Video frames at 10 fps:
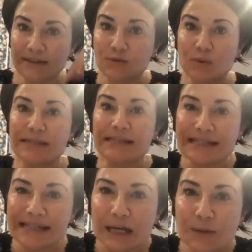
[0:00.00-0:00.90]
was
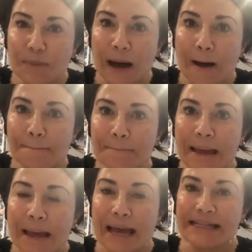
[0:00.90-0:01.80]
Nakba.
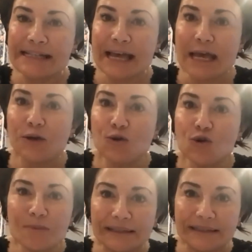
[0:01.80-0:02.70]
It is a
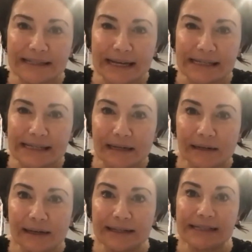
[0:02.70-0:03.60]
human disaster.
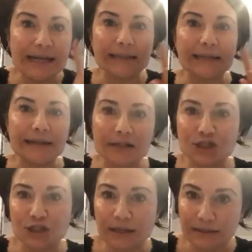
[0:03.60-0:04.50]
It is not a
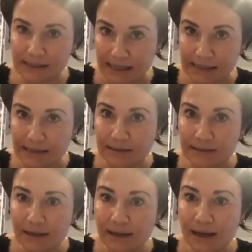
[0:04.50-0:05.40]
natural disaster.
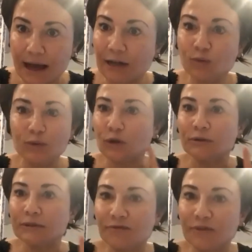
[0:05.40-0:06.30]
And we
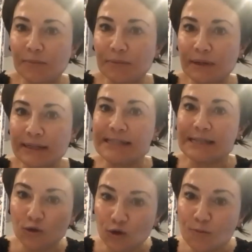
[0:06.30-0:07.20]
don't give up. It is
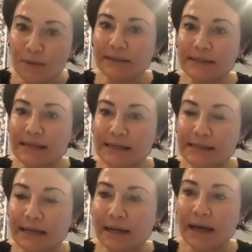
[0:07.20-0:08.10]
a human
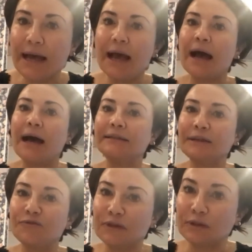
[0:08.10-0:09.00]
disaster. And
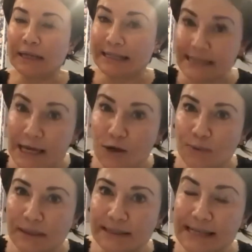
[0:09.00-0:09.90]
if it is a
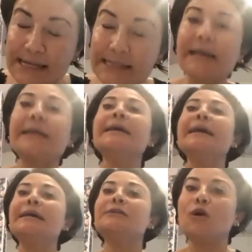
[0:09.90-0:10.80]
human disaster,
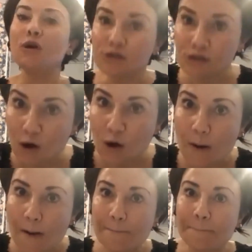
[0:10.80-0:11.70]
it also
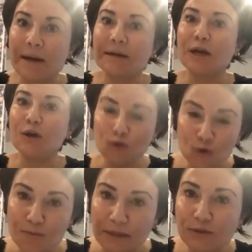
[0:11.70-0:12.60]
by
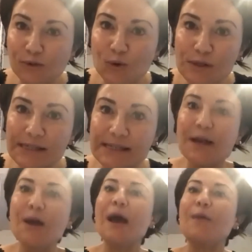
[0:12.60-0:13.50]
human tools,
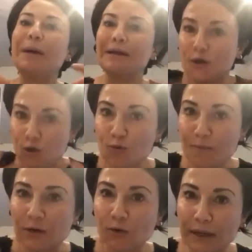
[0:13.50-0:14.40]
by
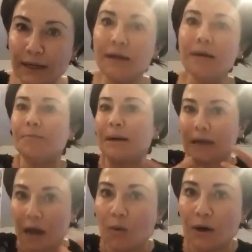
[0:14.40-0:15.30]
human will, by
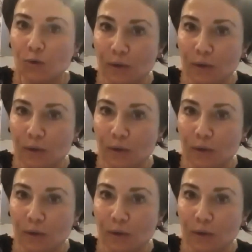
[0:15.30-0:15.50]
our